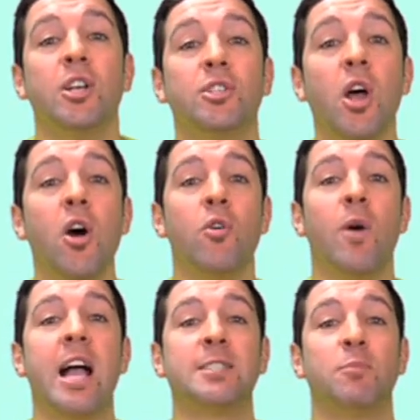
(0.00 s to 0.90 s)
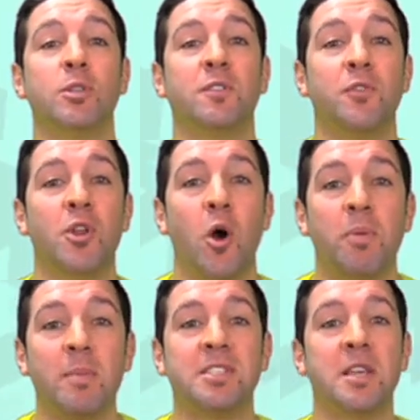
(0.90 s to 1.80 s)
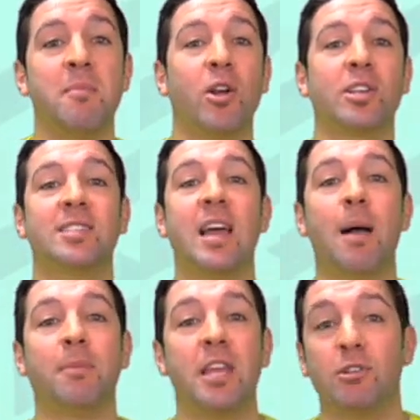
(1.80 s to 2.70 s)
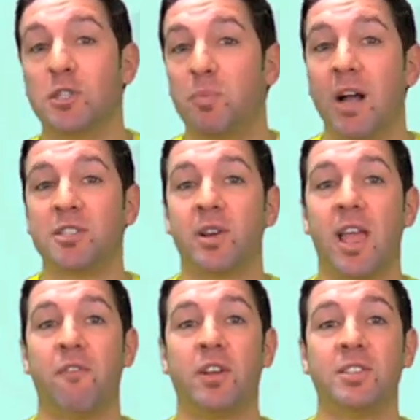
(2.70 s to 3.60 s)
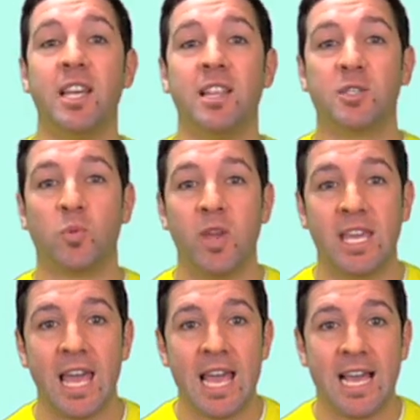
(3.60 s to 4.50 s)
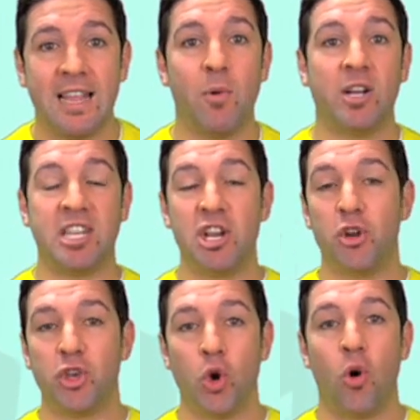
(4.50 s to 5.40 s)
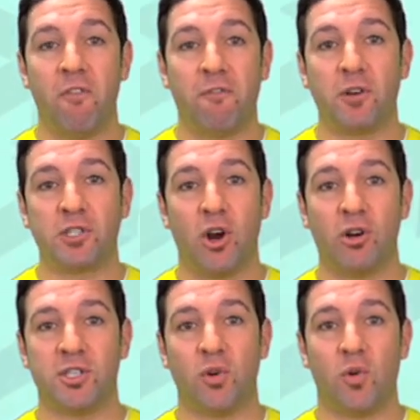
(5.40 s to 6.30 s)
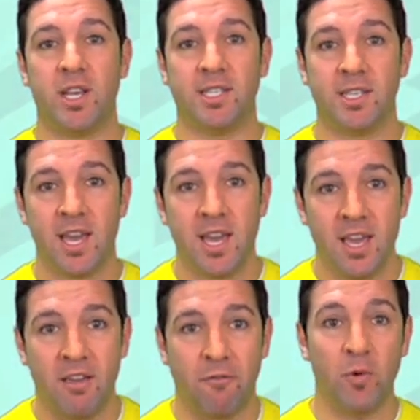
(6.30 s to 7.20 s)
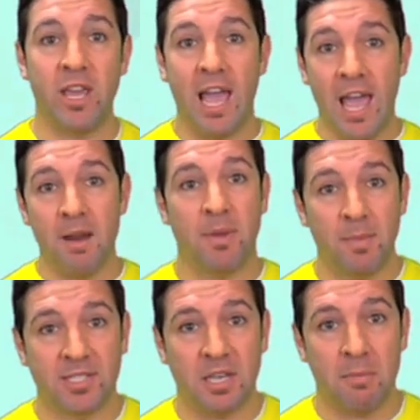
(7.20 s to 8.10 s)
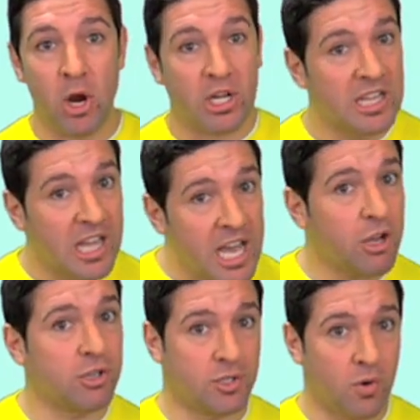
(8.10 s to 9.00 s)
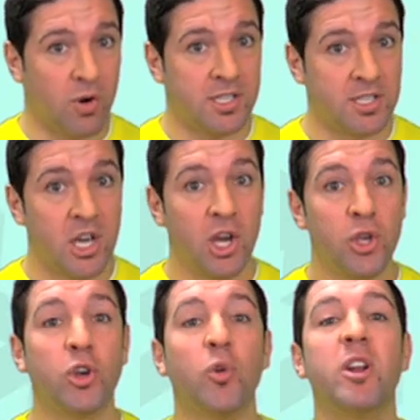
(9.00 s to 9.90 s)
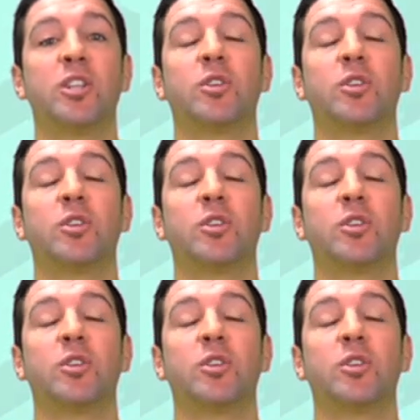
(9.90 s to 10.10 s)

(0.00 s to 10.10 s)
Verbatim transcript: So, as most of you know, B B C America's Top Gear is sponsoring F L D this week, and they want to hear your first car stories. If we and B B C America like your stories, you could win a